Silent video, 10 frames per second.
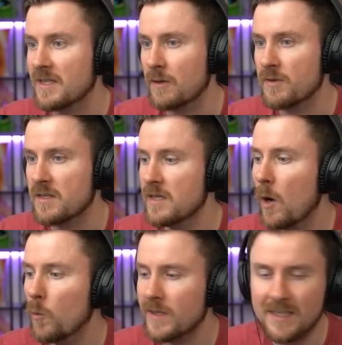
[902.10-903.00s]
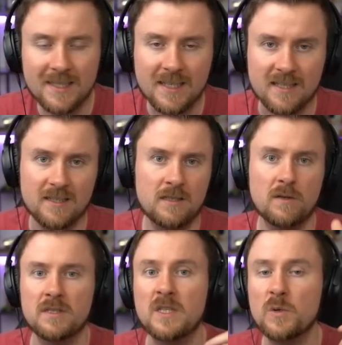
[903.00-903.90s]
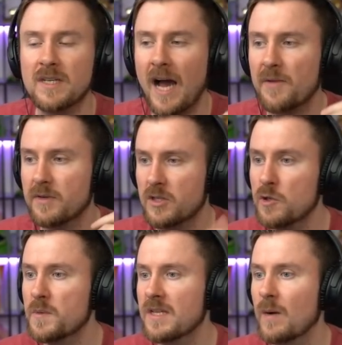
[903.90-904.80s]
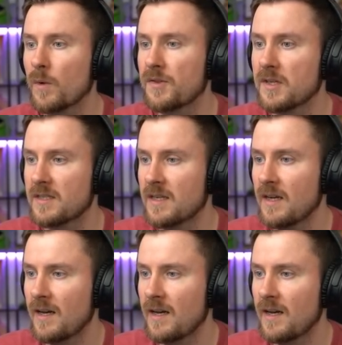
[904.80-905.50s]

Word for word: there is no need to use other troops than with this.